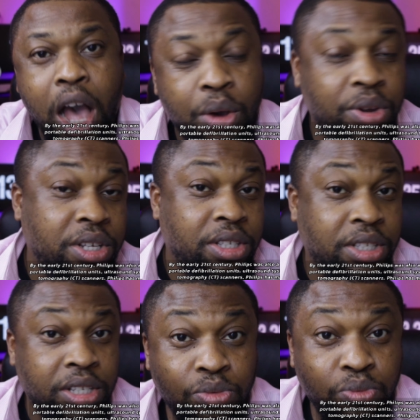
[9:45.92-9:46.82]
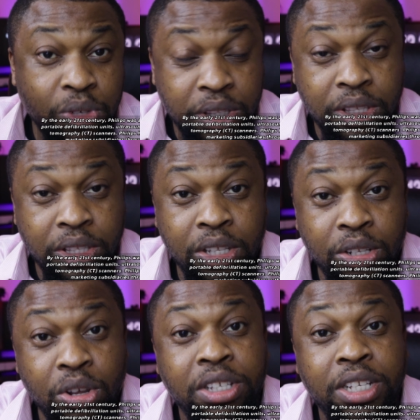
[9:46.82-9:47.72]
hours with the
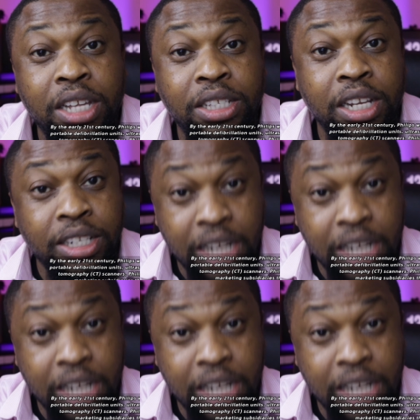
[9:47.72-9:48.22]
noise cancelling.